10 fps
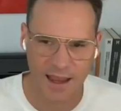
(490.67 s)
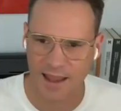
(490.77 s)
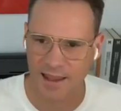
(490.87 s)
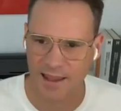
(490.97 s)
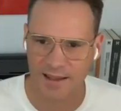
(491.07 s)

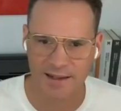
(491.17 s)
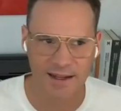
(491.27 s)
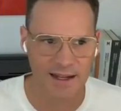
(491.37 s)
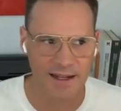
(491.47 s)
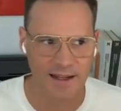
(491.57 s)
and
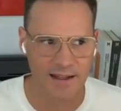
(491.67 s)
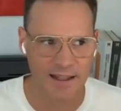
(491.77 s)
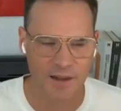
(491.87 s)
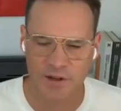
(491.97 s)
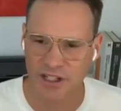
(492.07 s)
uh,
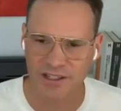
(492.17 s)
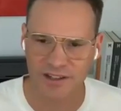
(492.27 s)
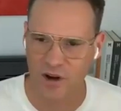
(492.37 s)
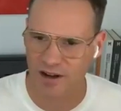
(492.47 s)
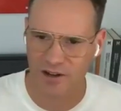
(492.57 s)
it just
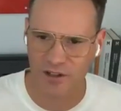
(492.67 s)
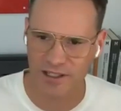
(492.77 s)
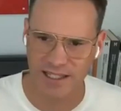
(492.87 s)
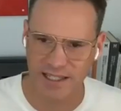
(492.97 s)
chronicles